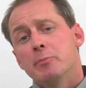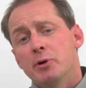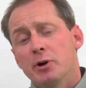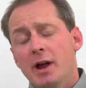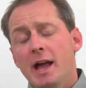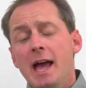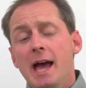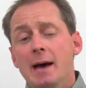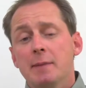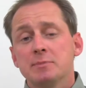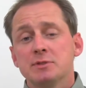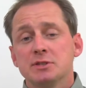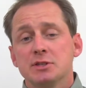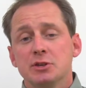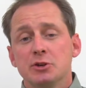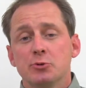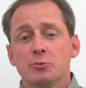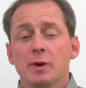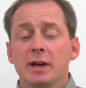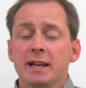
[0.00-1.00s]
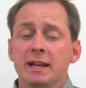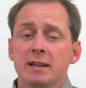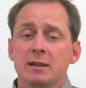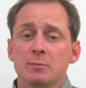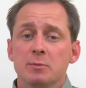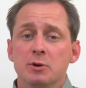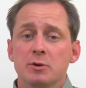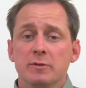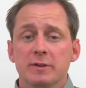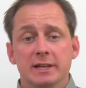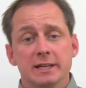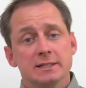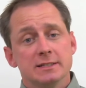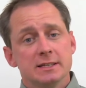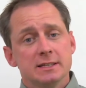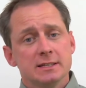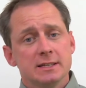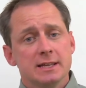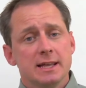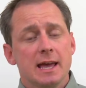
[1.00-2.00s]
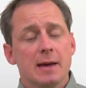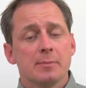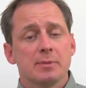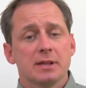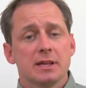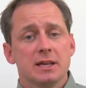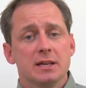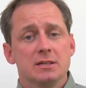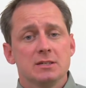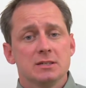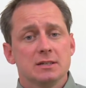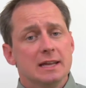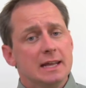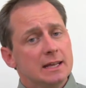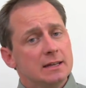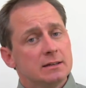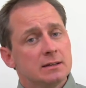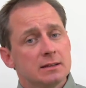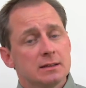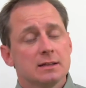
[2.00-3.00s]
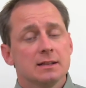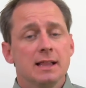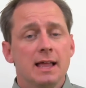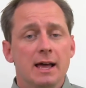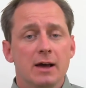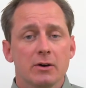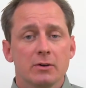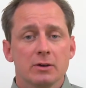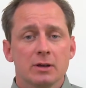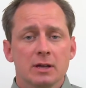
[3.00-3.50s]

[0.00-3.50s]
Perhaps you're ready to move an existing application into the cloud,